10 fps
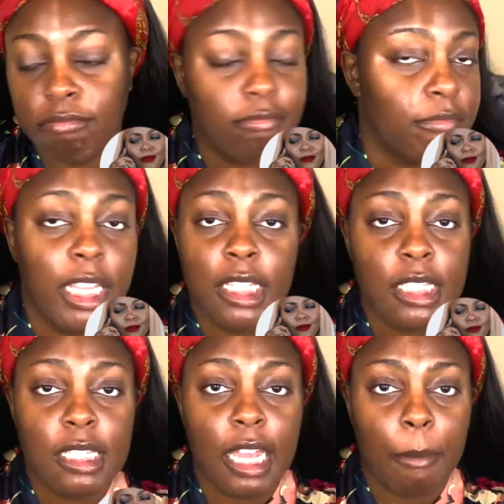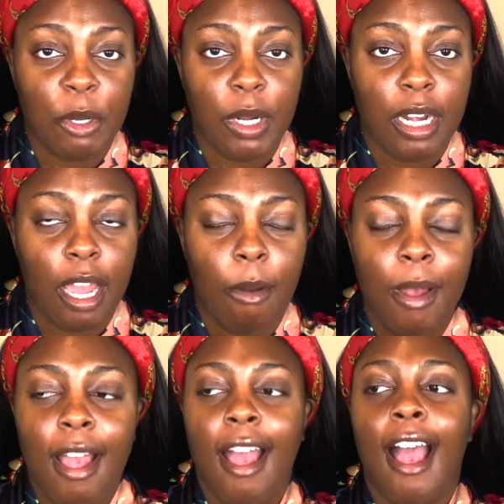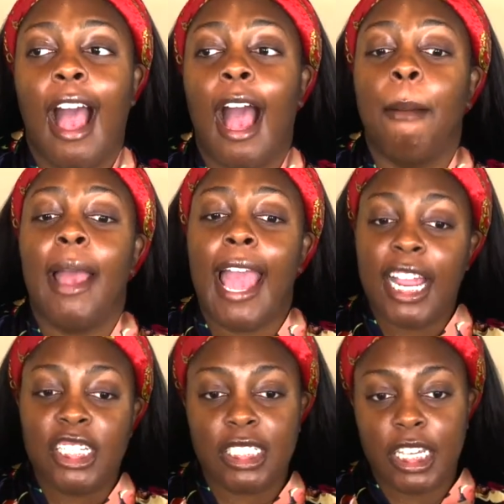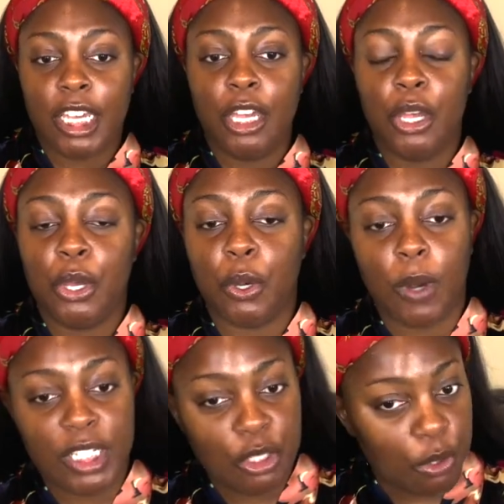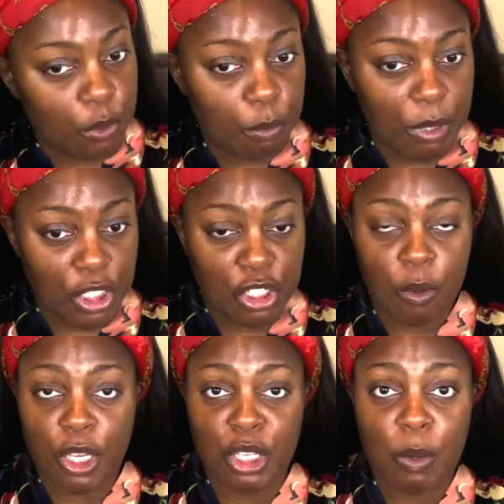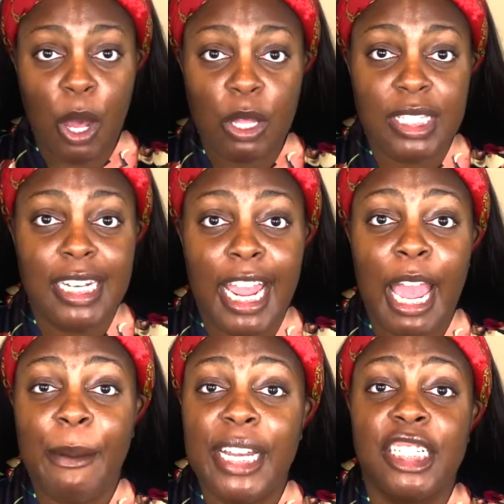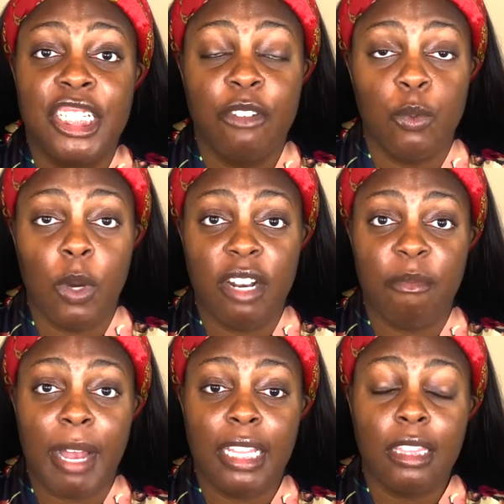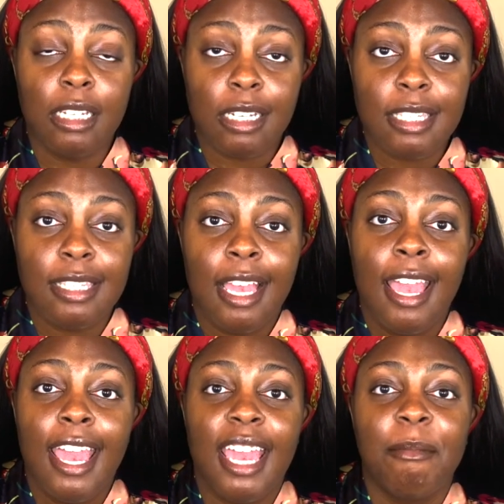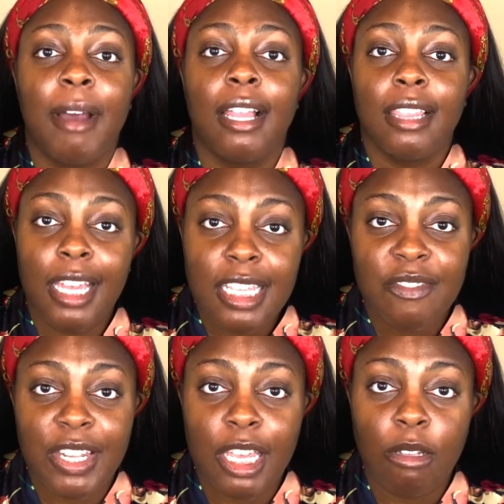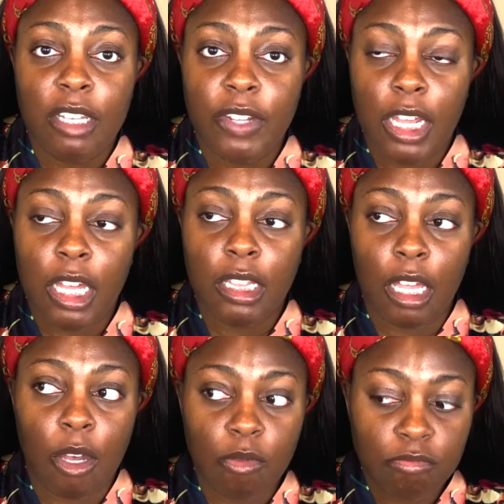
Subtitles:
Needless to say, I'm doing it now. I'm actually going to be showing you all today how I achieved one of my looks in my latest video, Leave It at Hello.